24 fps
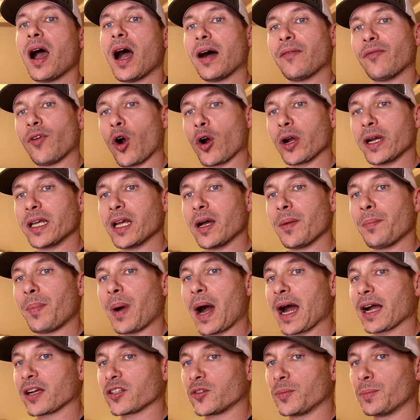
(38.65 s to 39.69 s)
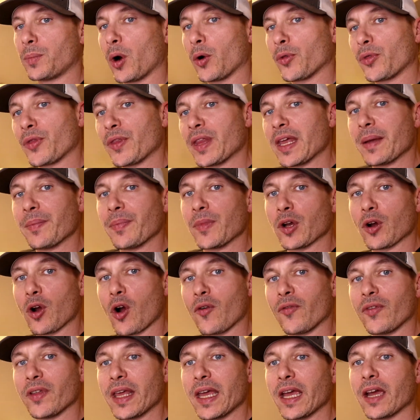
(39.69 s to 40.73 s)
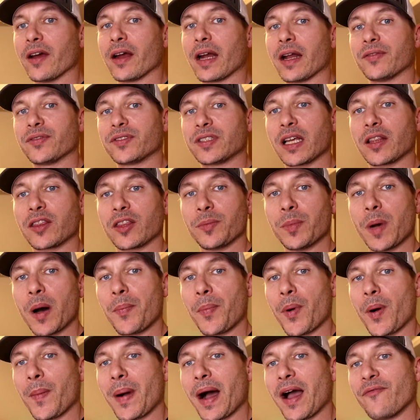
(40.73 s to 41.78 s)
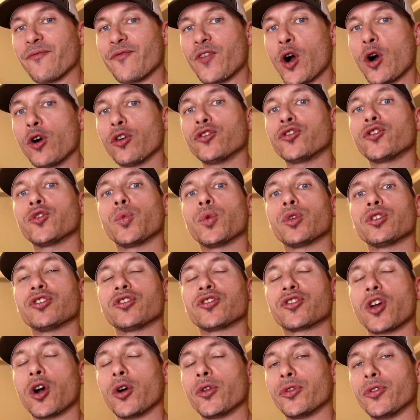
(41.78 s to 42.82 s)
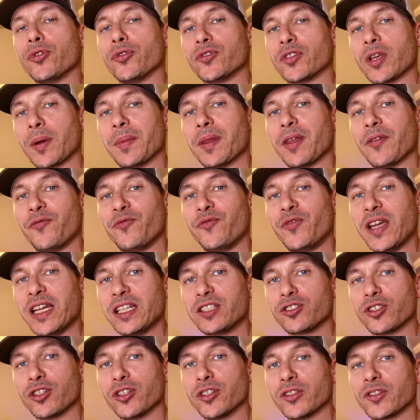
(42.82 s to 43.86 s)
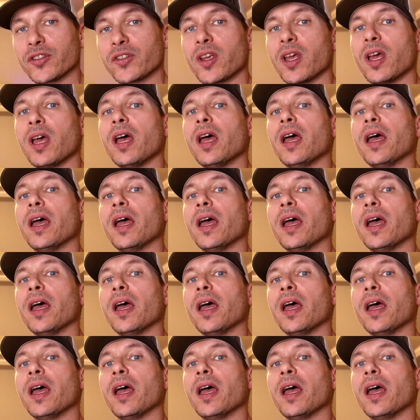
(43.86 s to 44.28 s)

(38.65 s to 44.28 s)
I've already unboxed both of them. They're over there and I've set them up on my phone, so we'll just go through some of the features